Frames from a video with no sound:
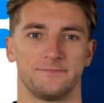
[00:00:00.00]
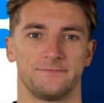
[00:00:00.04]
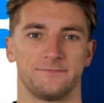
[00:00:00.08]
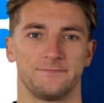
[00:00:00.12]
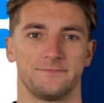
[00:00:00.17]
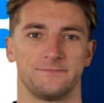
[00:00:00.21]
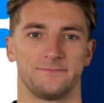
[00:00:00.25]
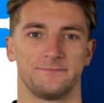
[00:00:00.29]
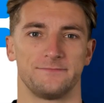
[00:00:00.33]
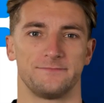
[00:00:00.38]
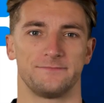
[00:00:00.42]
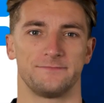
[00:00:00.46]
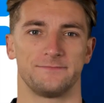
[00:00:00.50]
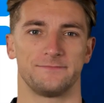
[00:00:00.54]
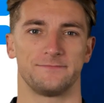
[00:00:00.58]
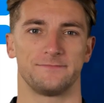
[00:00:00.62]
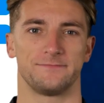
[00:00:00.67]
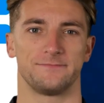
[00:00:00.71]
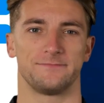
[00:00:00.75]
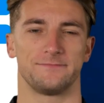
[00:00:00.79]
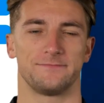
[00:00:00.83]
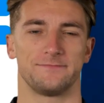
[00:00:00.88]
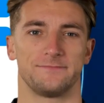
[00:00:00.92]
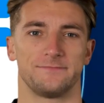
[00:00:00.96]

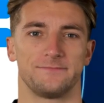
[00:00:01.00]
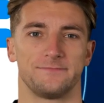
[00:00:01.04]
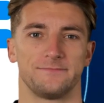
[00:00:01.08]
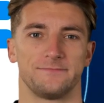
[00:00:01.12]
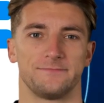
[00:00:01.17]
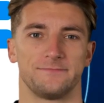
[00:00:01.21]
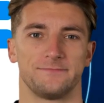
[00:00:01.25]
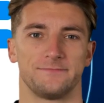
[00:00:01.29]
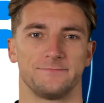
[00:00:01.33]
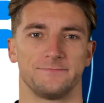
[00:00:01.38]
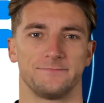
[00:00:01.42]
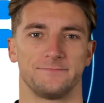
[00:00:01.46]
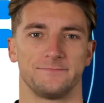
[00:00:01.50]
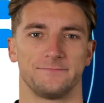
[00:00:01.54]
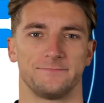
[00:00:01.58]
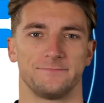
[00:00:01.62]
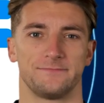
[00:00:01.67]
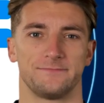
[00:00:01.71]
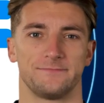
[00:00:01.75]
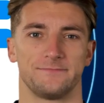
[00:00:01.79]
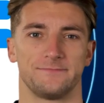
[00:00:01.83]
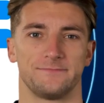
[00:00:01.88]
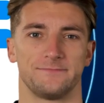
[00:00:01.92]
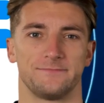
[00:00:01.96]

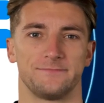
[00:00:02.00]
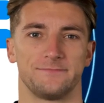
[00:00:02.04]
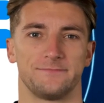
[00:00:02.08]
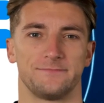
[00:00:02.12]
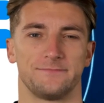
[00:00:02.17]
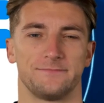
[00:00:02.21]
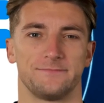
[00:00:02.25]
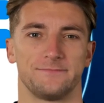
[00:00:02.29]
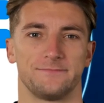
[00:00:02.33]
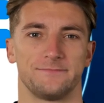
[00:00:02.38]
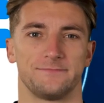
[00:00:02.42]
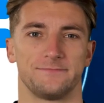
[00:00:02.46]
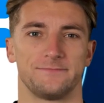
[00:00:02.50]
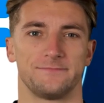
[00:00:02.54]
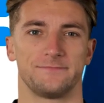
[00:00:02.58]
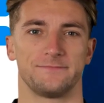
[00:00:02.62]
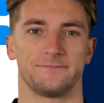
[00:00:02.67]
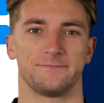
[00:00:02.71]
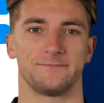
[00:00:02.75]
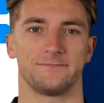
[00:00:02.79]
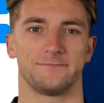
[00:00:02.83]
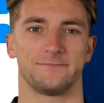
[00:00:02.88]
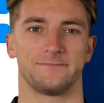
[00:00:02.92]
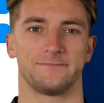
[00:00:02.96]

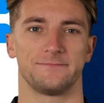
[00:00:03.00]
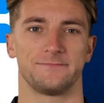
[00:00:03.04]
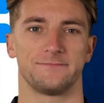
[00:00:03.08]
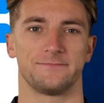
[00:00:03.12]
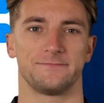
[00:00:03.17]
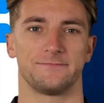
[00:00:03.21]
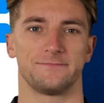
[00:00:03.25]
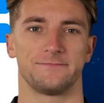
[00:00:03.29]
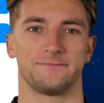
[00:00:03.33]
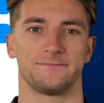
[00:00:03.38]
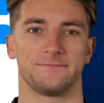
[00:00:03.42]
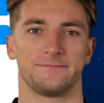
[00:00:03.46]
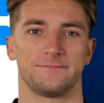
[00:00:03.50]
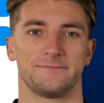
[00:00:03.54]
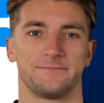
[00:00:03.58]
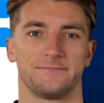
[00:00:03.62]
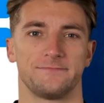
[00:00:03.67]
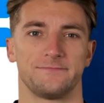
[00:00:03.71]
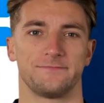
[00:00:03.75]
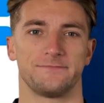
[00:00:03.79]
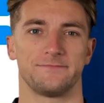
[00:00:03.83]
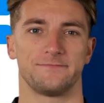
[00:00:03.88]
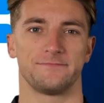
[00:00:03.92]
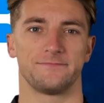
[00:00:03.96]
No one is speaking in this clip.